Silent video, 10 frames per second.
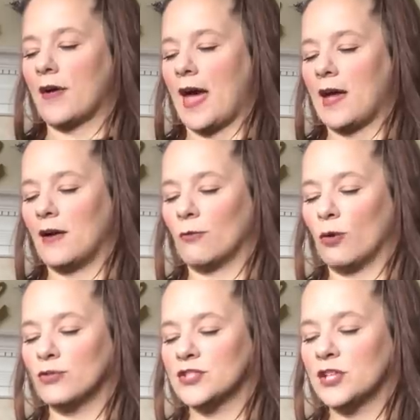Okay,
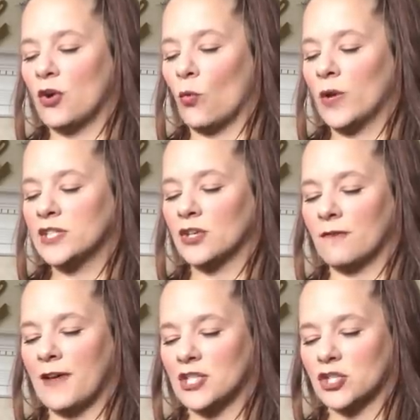roasted
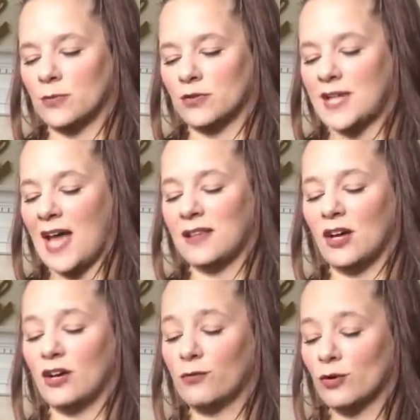winter vegetables. I
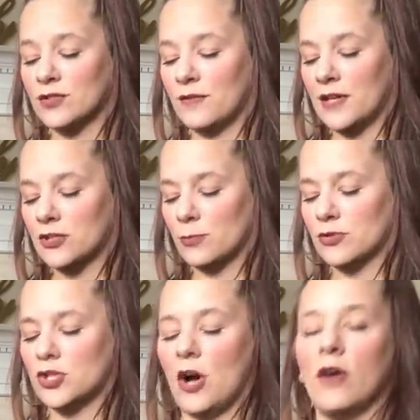love roasted
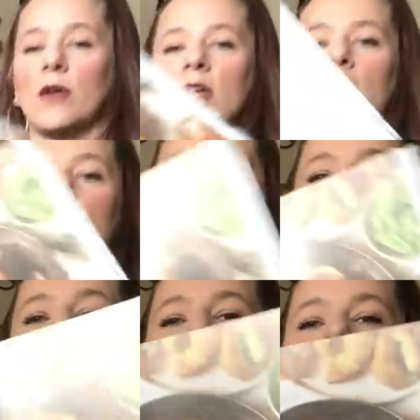vegetables, y'all.
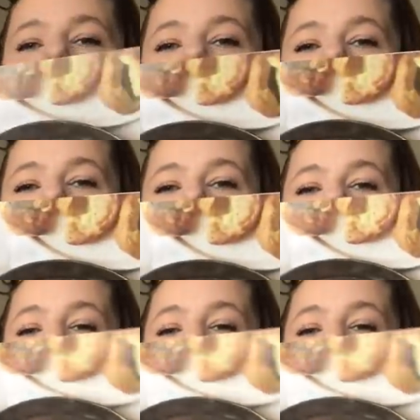Look at this.